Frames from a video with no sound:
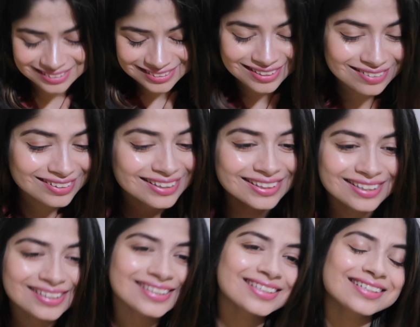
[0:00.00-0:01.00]
so
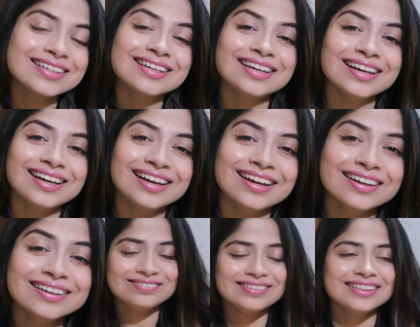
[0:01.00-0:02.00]

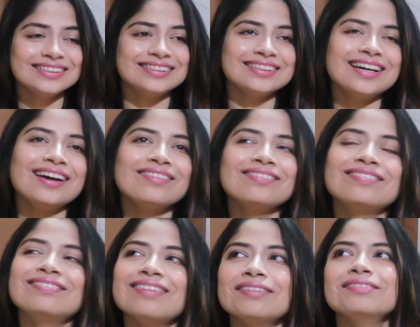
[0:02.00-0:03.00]
guilty, but
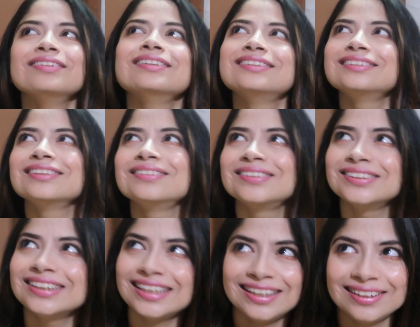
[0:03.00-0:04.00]
I feel so
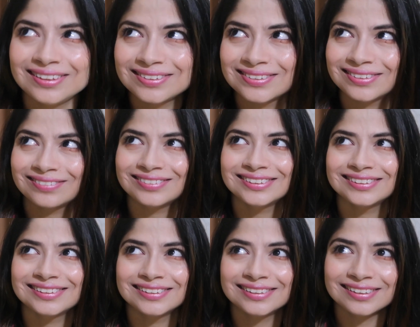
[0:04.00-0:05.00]
good eating so much
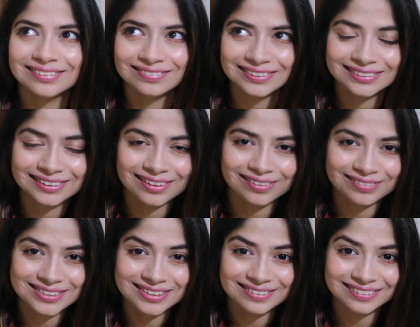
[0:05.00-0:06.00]
stuff, because I
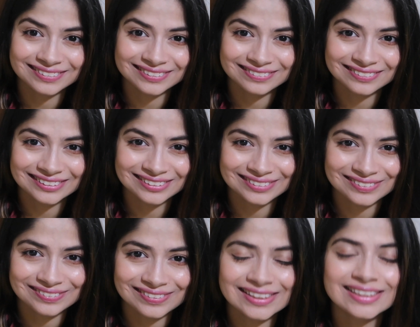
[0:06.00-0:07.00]
always crave so much
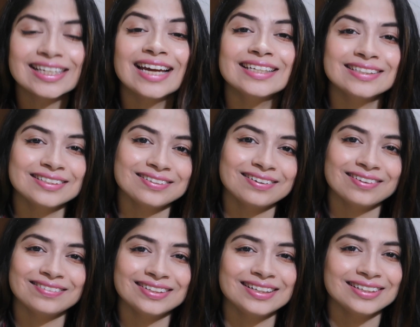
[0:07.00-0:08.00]
sweet. I didn't crave
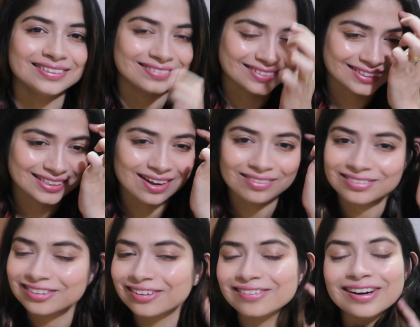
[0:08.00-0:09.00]
any kind of
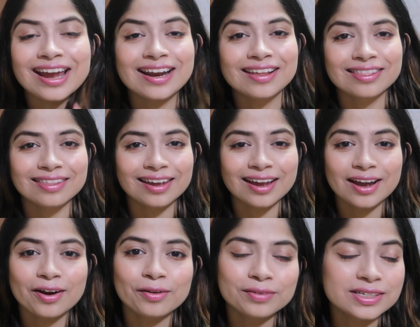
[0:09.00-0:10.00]
sour or anything. I
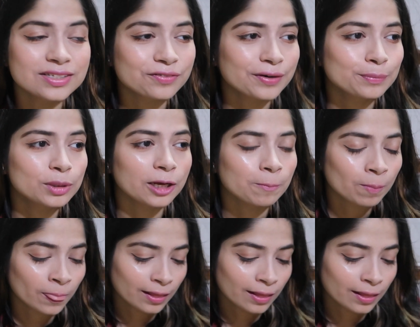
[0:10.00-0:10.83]
always crave like